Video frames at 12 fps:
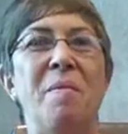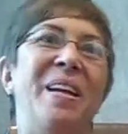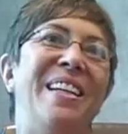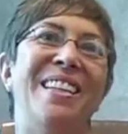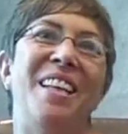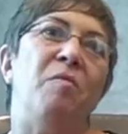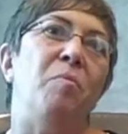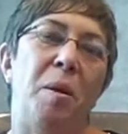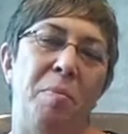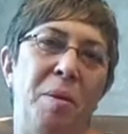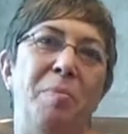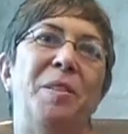brain and left
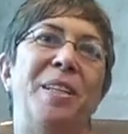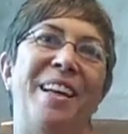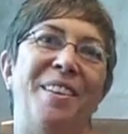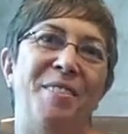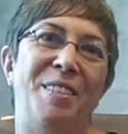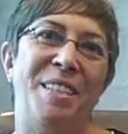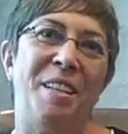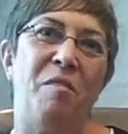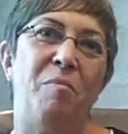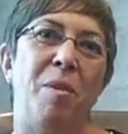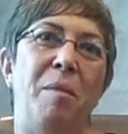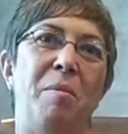brain people together to
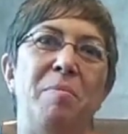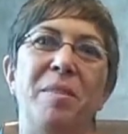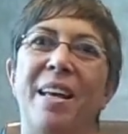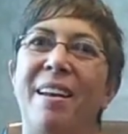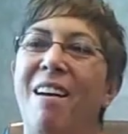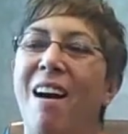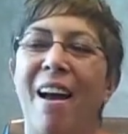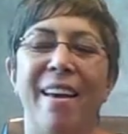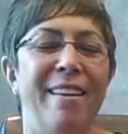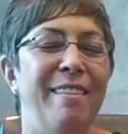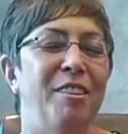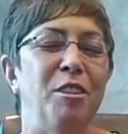solve problems. And
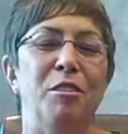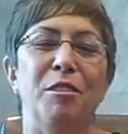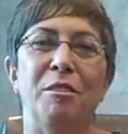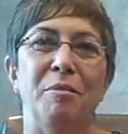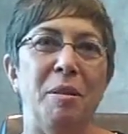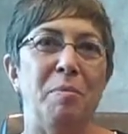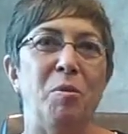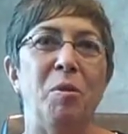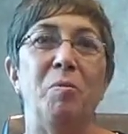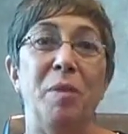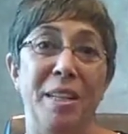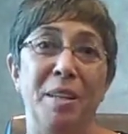I couldn't agree more.
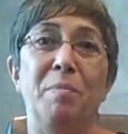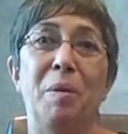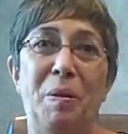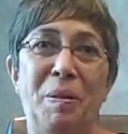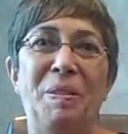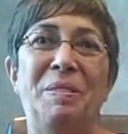We need both.